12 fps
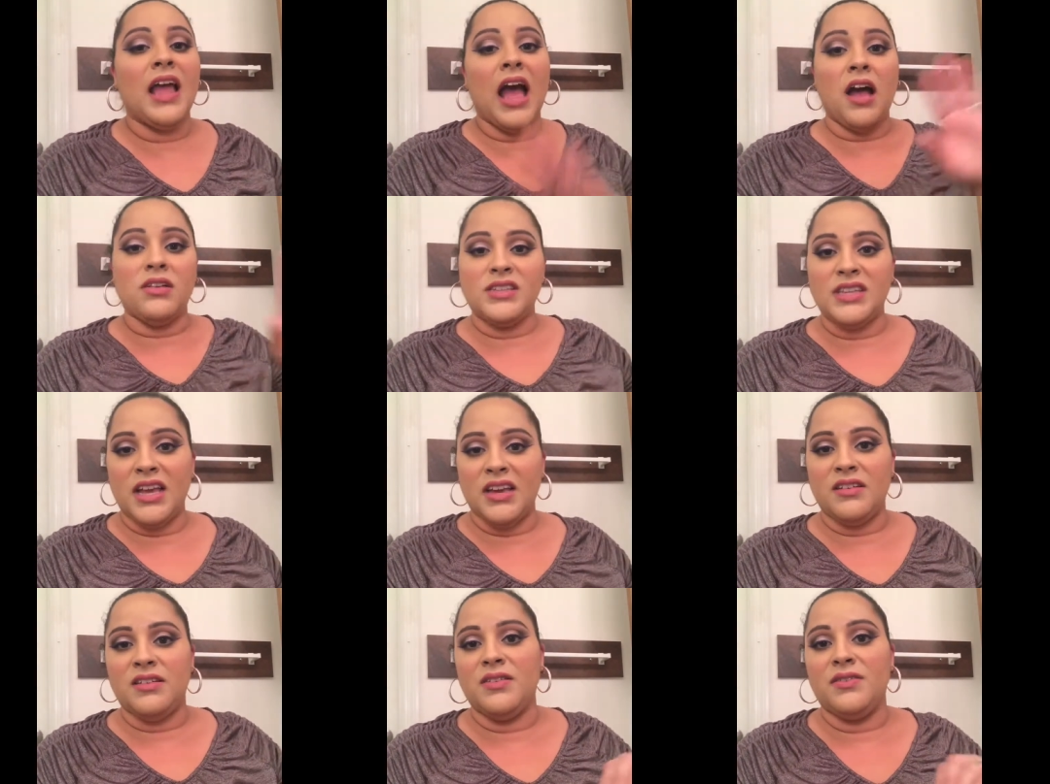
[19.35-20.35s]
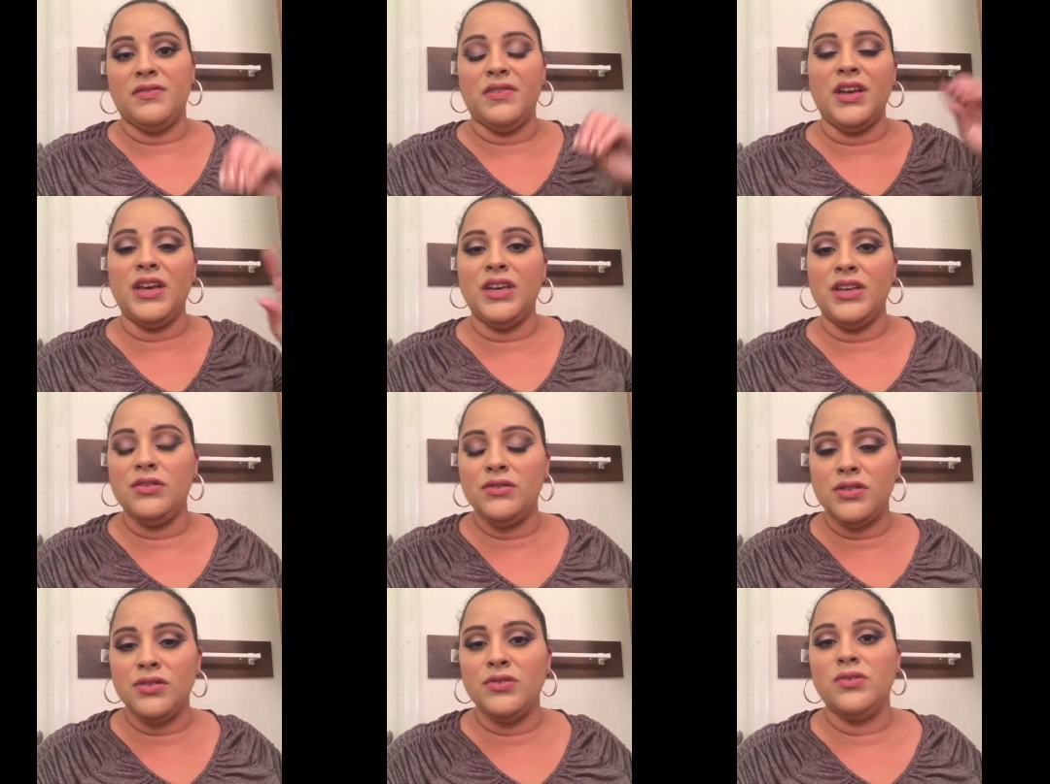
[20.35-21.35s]
outside of
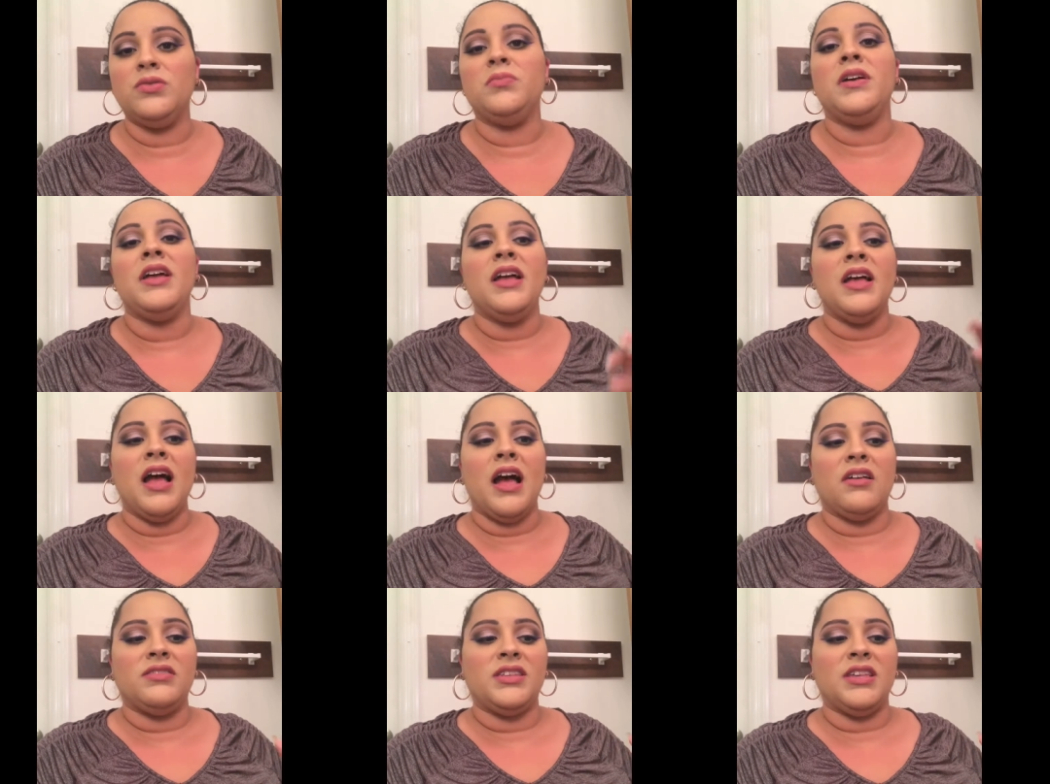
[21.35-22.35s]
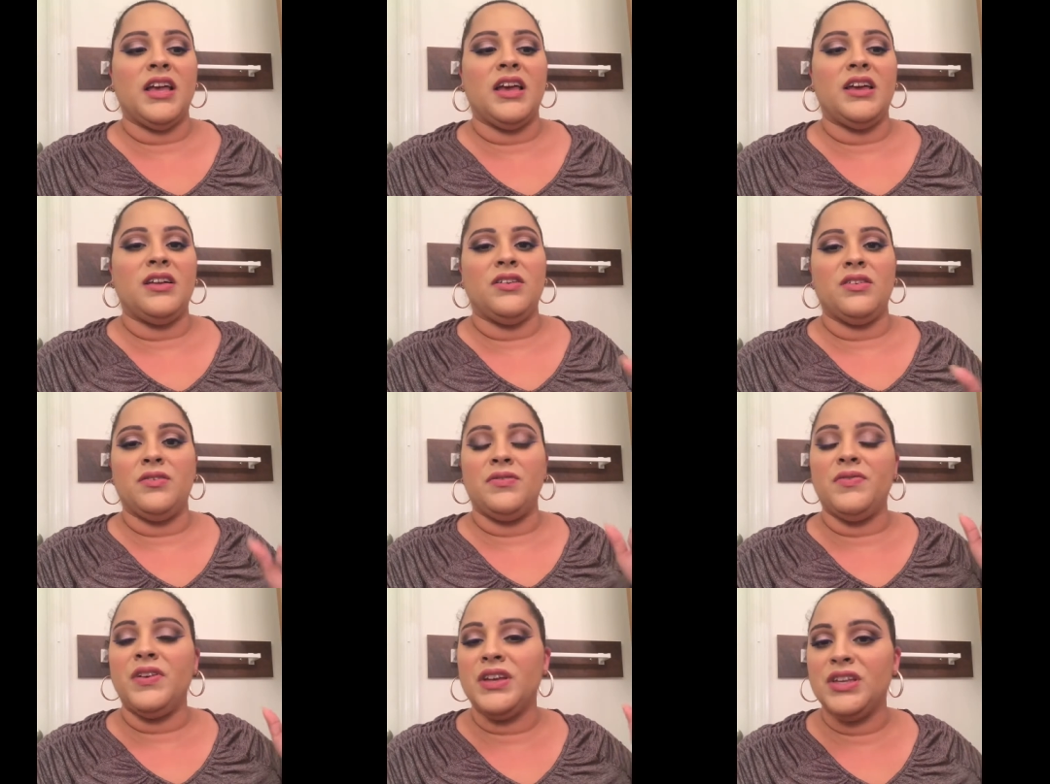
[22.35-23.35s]
YouTube outside
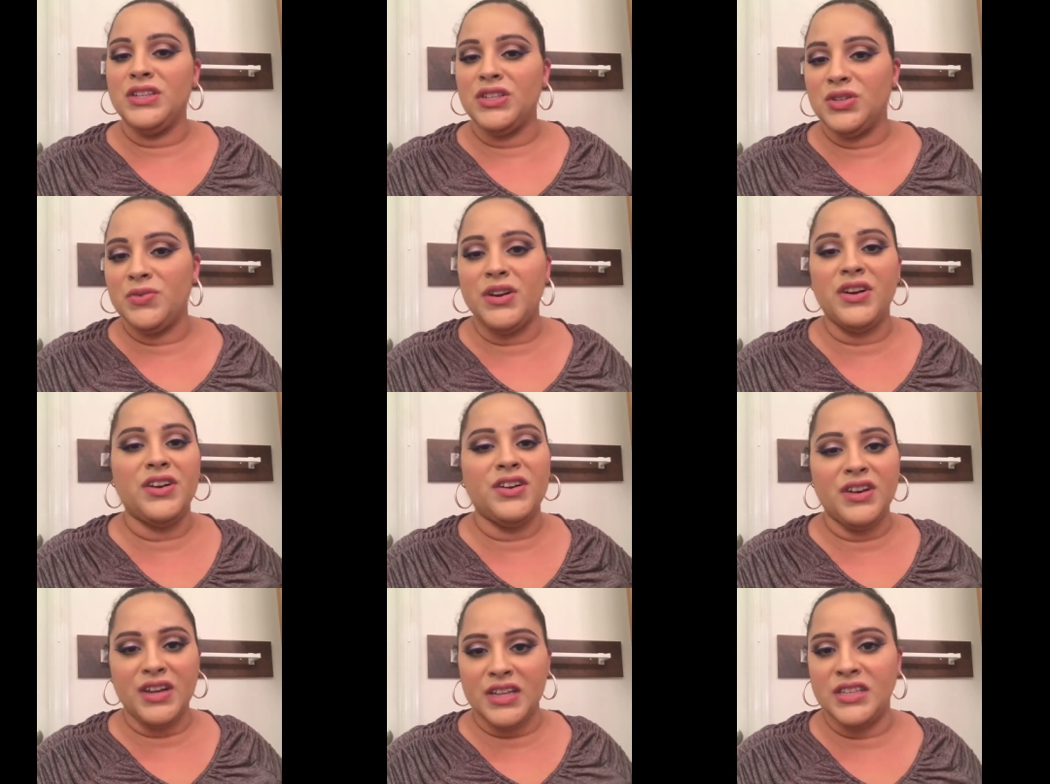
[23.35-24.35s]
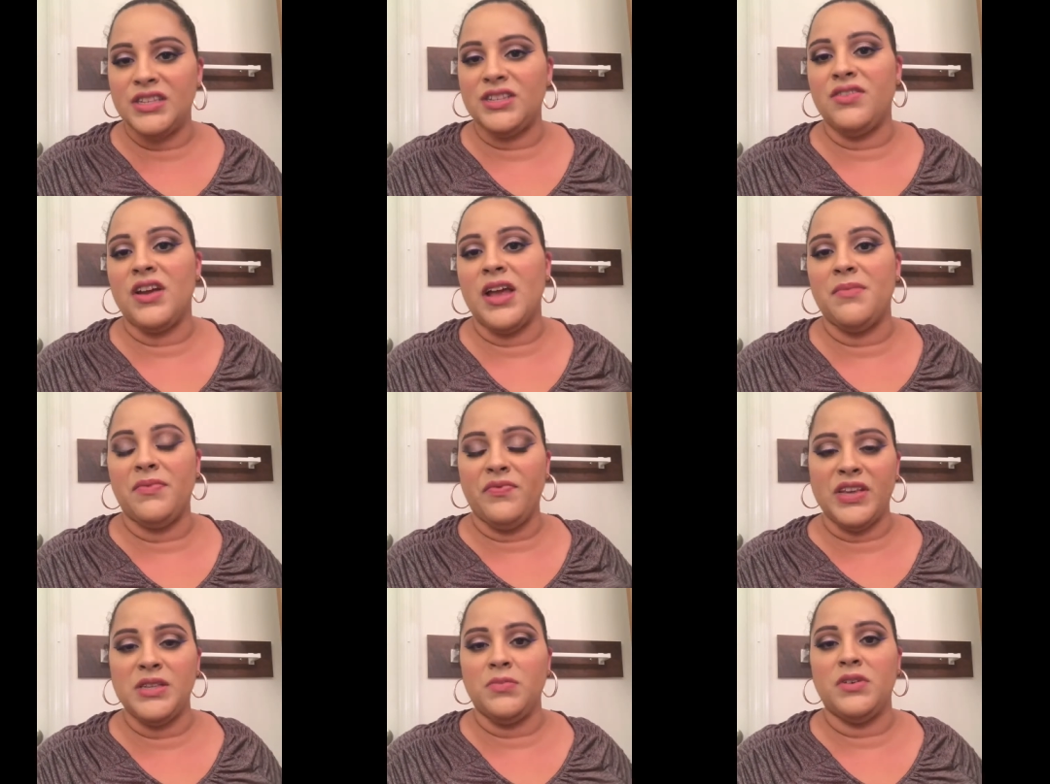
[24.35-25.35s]
of Twitter Instagram
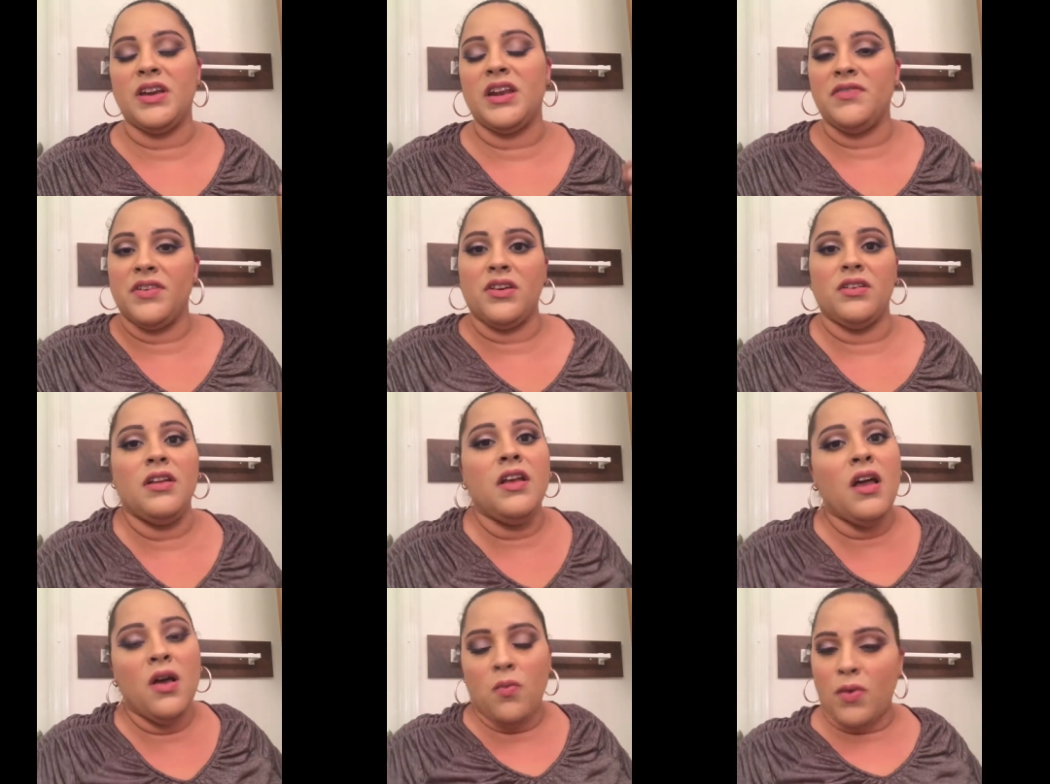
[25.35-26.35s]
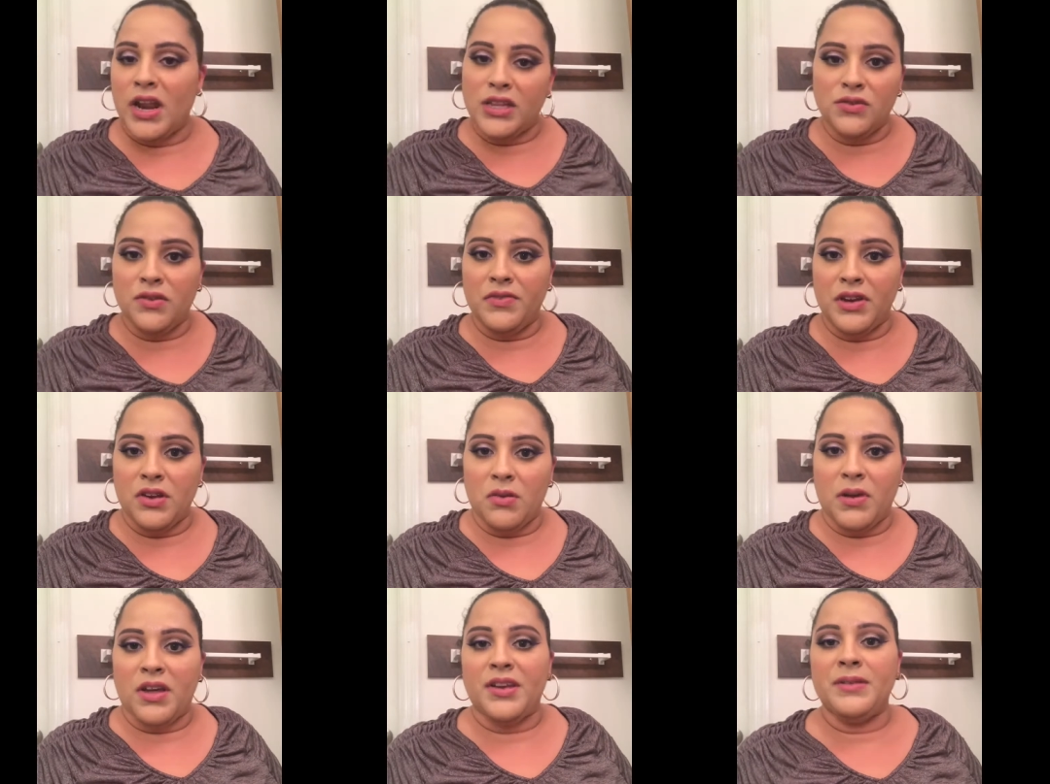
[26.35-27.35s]
Facebook and I figured why not do a video
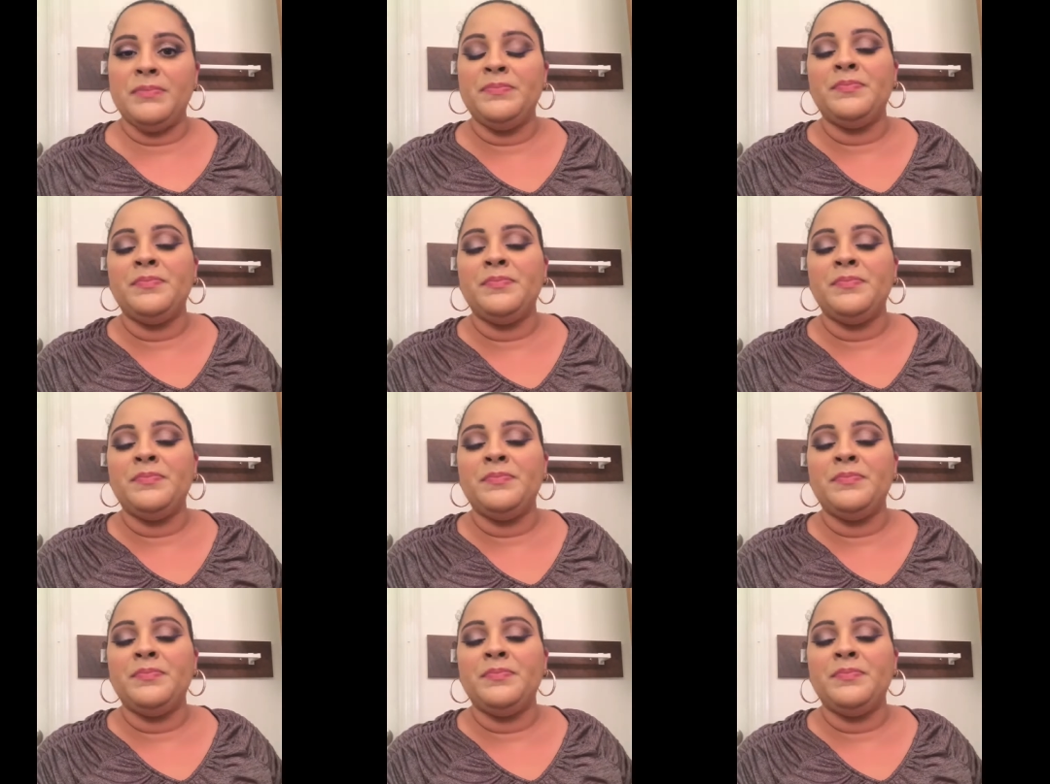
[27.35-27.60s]
about it